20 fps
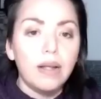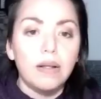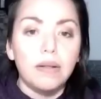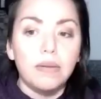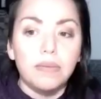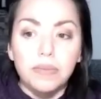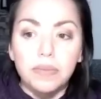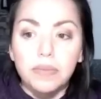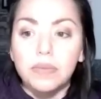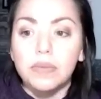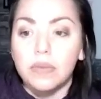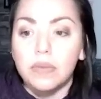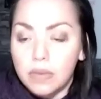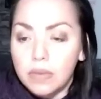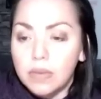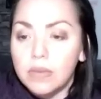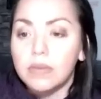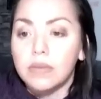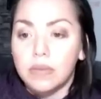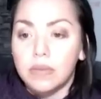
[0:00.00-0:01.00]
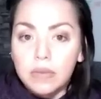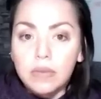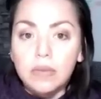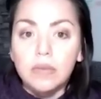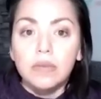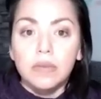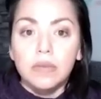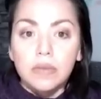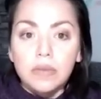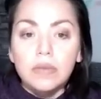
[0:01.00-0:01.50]

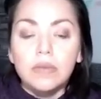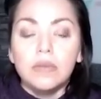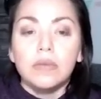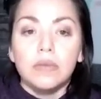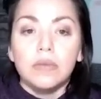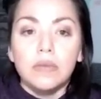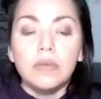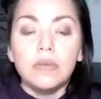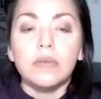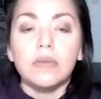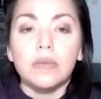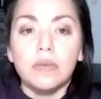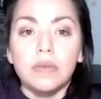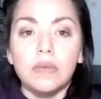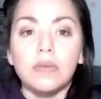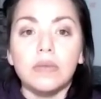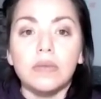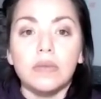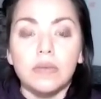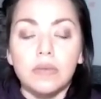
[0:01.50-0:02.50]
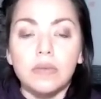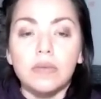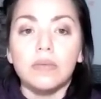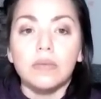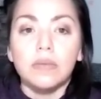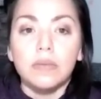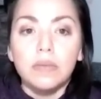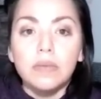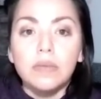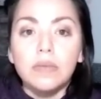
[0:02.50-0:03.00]

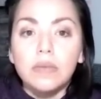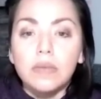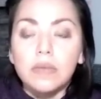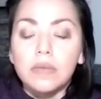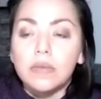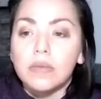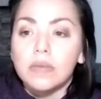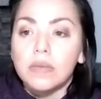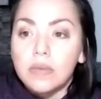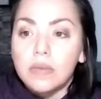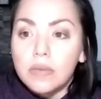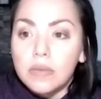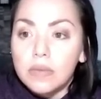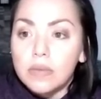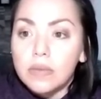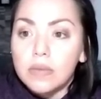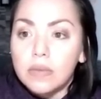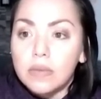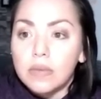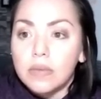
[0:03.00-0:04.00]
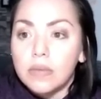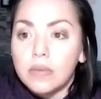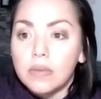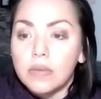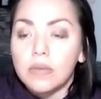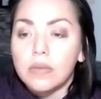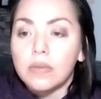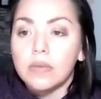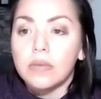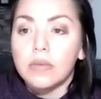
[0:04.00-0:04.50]

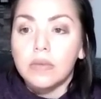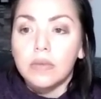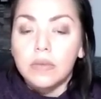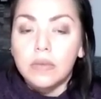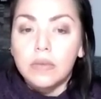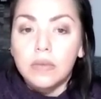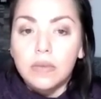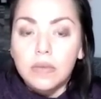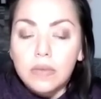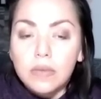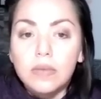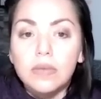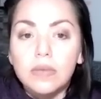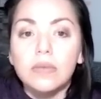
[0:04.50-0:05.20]
[no speech]